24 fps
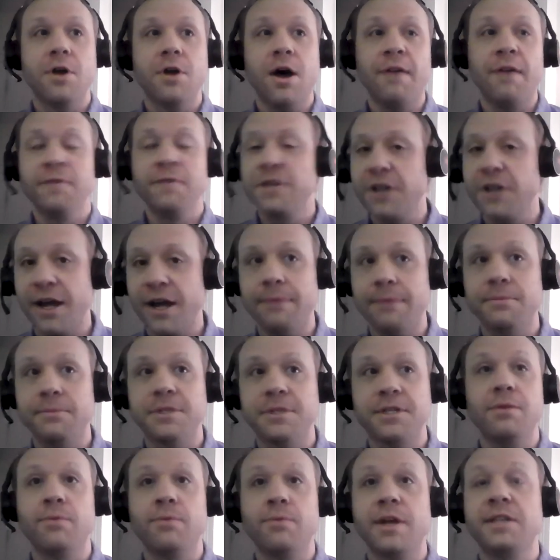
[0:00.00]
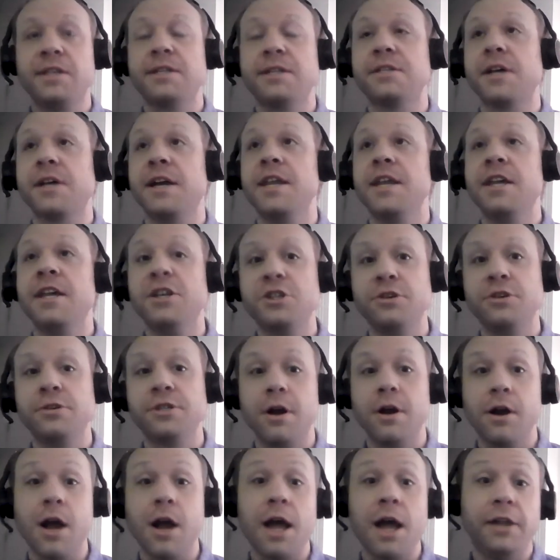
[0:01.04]
Oftentimes, uh, rate design
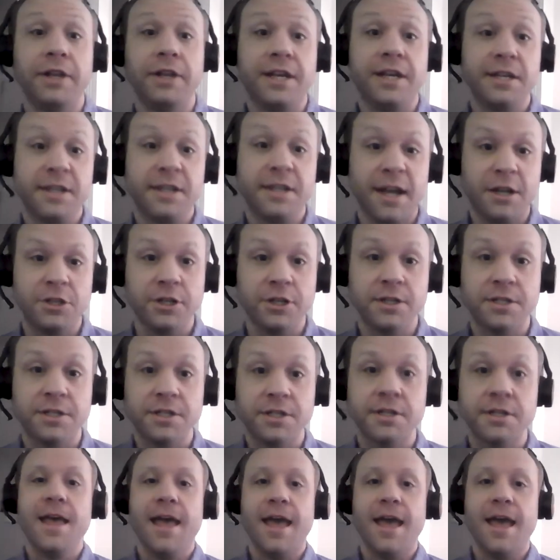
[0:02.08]
issues are highly contentious.